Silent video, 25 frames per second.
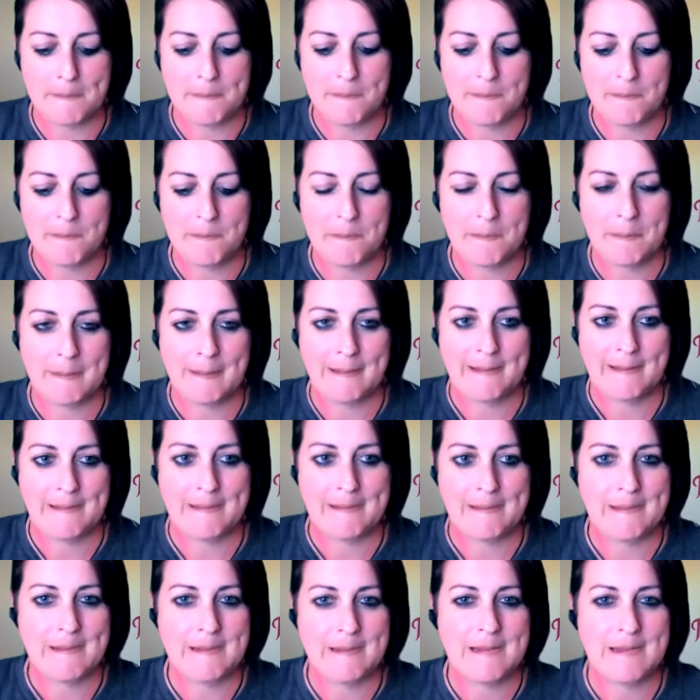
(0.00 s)

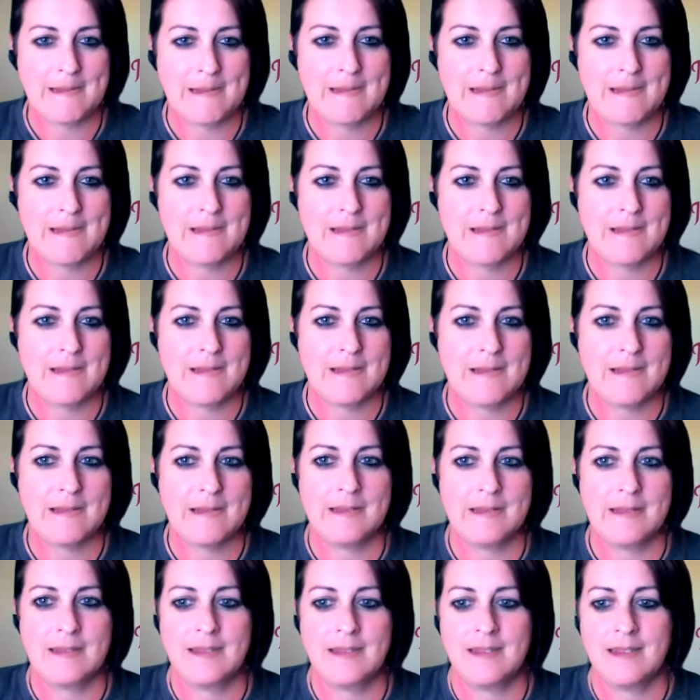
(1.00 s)

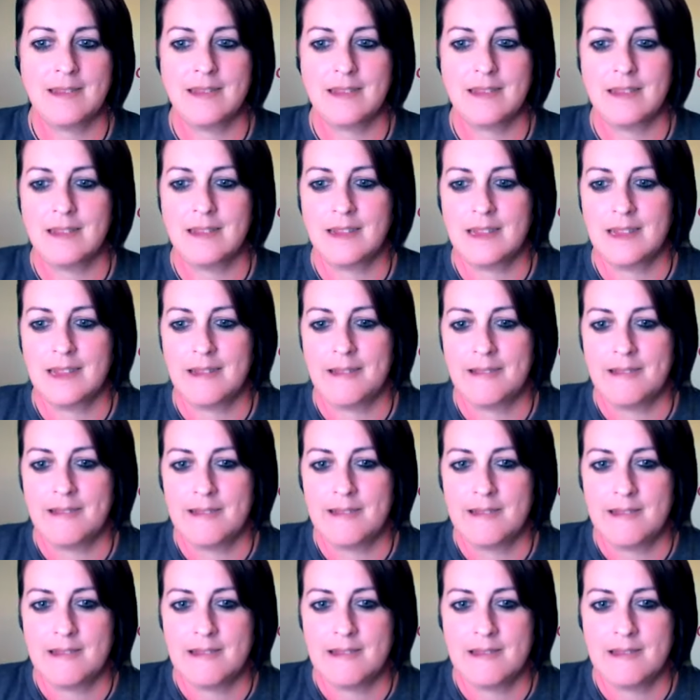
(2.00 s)

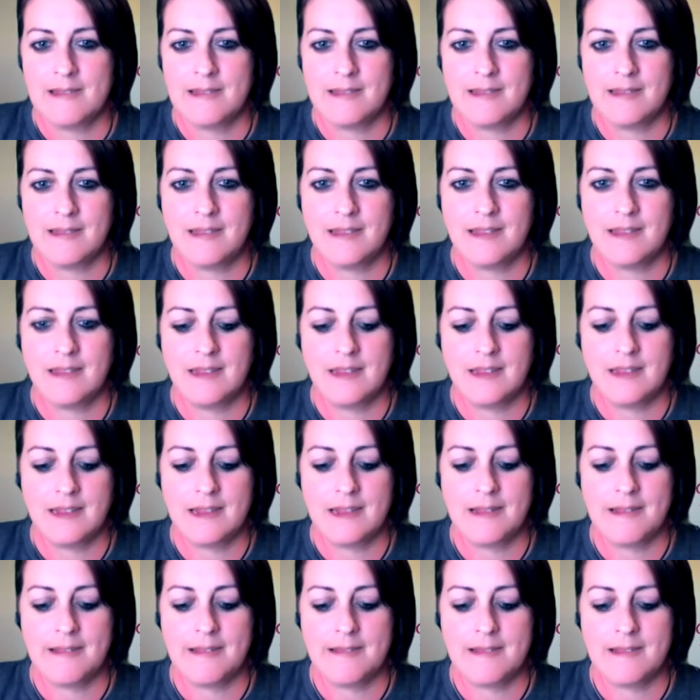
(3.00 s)

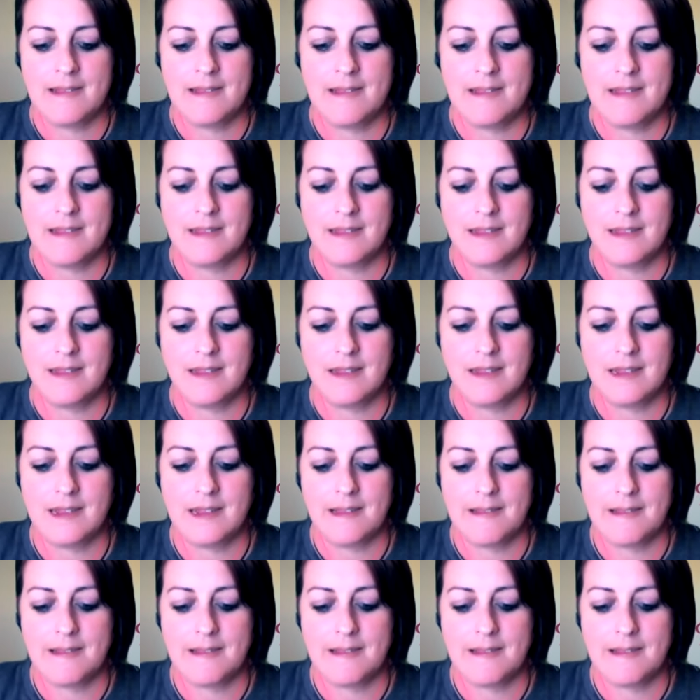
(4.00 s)
[no speech]